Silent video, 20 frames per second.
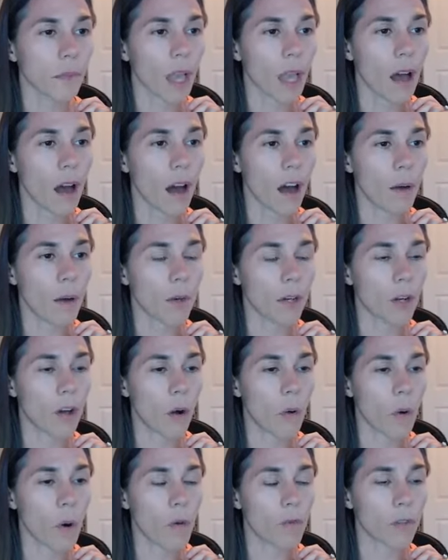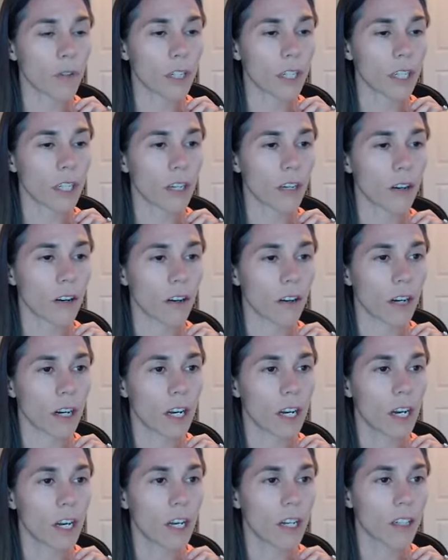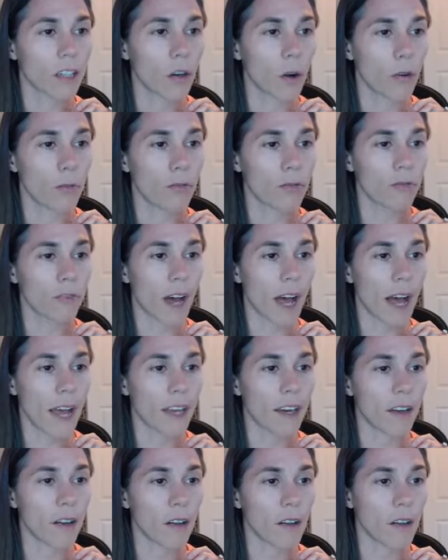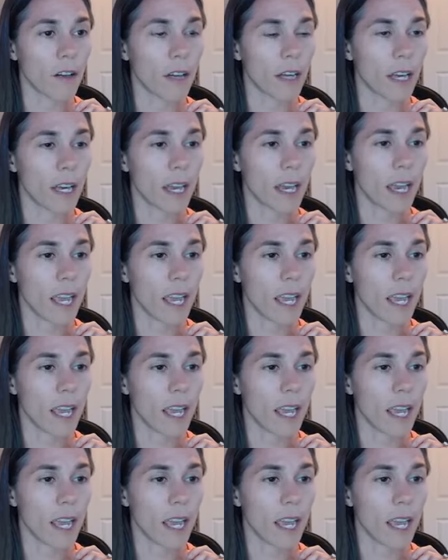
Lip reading: go over here, go file,